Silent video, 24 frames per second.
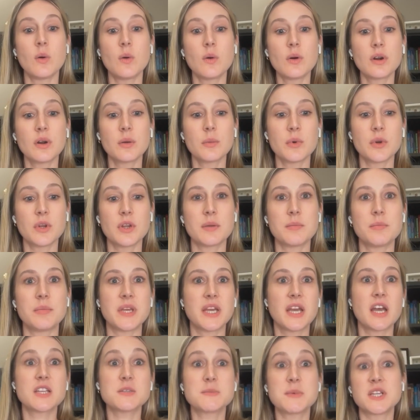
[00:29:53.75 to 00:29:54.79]
Or would,
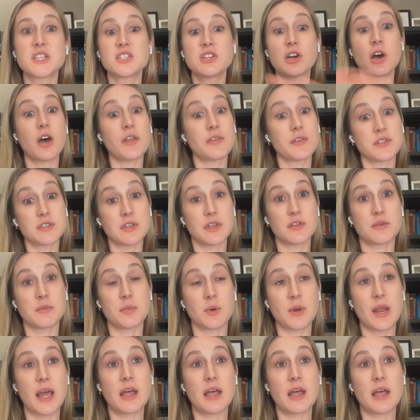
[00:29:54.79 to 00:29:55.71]
because we taught these other